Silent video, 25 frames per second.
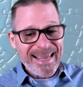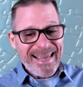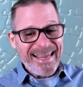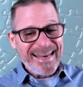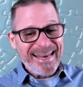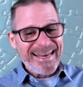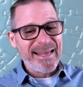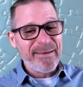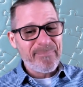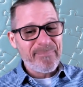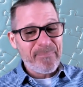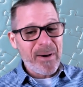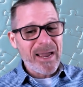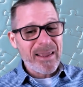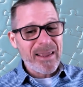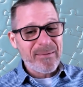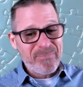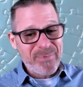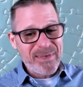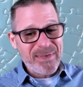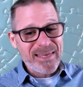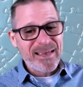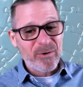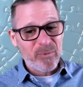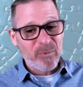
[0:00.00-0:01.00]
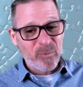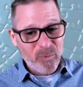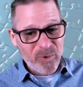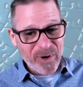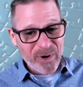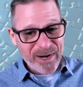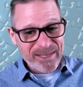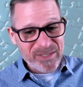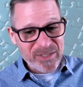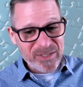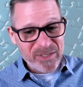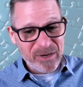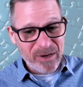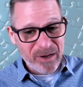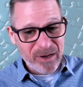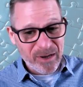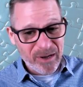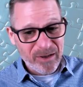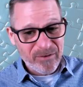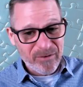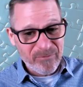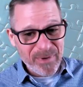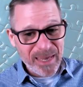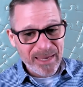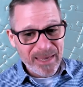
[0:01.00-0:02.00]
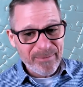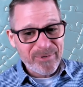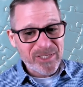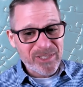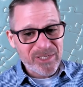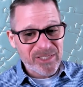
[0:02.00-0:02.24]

and that might be at risk of maybe